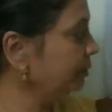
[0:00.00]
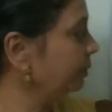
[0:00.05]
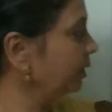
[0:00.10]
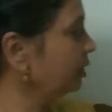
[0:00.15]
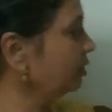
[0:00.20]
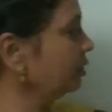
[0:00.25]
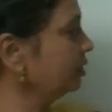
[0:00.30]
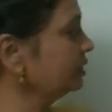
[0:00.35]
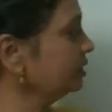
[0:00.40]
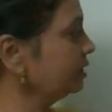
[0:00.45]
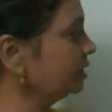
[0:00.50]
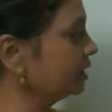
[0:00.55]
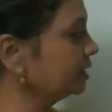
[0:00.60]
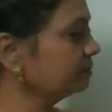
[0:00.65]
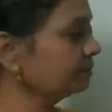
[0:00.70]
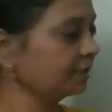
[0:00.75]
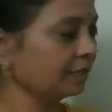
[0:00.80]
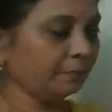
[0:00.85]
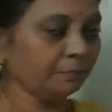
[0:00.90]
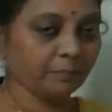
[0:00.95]
because
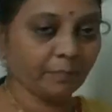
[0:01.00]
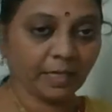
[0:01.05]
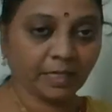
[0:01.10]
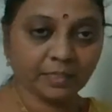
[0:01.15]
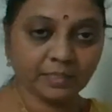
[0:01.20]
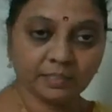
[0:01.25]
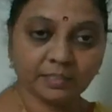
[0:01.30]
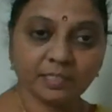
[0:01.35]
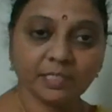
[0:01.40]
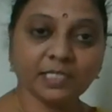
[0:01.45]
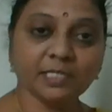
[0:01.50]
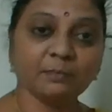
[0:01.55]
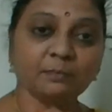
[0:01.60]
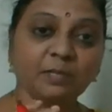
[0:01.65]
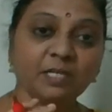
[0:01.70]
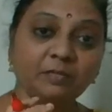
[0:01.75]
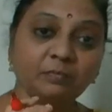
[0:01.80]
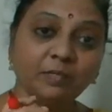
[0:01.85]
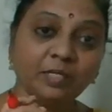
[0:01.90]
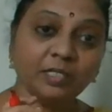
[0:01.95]
the comparison is
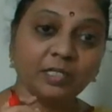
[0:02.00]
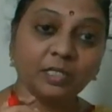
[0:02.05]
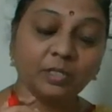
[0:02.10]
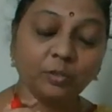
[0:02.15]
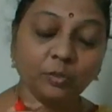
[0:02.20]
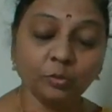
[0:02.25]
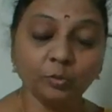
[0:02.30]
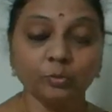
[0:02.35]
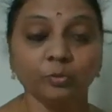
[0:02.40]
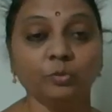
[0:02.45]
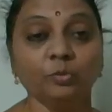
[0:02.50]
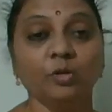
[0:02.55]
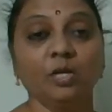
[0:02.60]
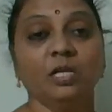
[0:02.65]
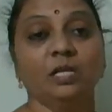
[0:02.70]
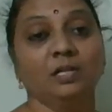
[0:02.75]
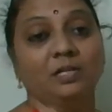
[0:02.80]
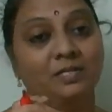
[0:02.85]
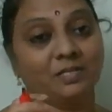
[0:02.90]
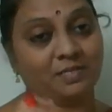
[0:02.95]
between the two
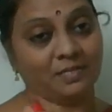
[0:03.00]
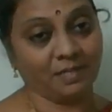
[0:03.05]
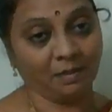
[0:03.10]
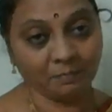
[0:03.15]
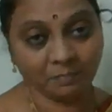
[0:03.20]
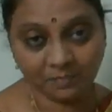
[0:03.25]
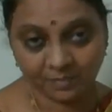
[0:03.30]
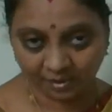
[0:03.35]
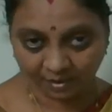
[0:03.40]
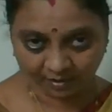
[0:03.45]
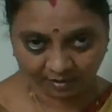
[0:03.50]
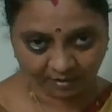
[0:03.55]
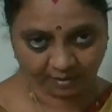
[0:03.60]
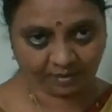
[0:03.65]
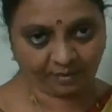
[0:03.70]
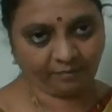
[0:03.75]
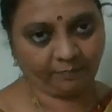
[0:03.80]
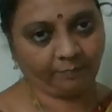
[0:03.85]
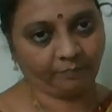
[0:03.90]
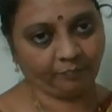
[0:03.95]
subjects.